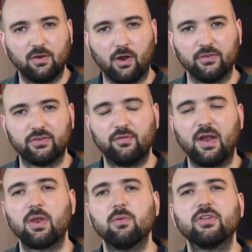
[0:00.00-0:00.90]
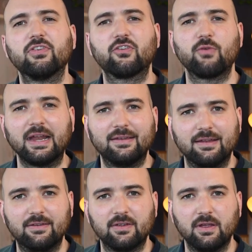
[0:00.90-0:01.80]
you're also very
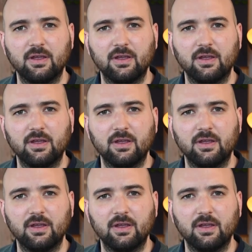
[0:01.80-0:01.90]
restricted